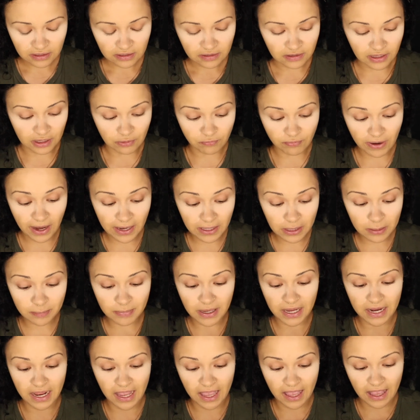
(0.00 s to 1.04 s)
Like, right up
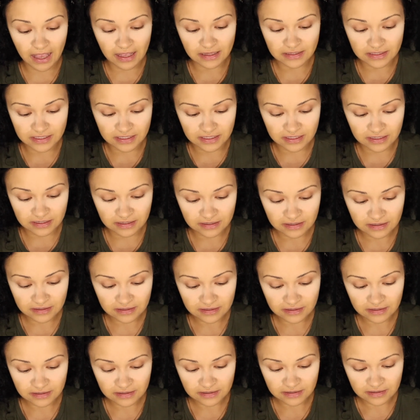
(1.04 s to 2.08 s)
my alley.
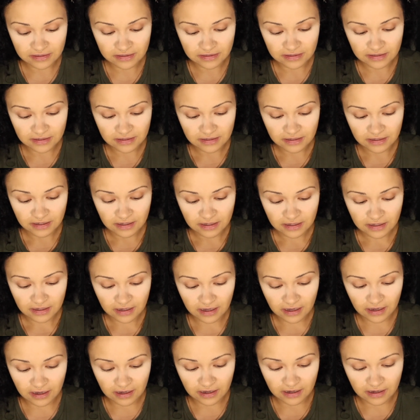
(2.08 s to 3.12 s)

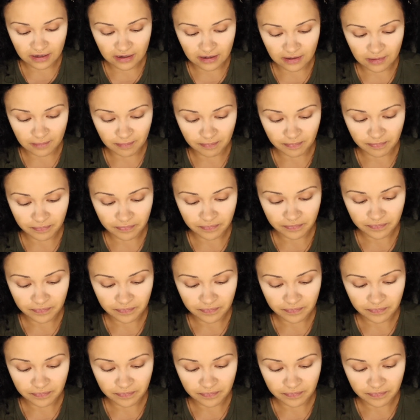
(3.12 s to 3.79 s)
And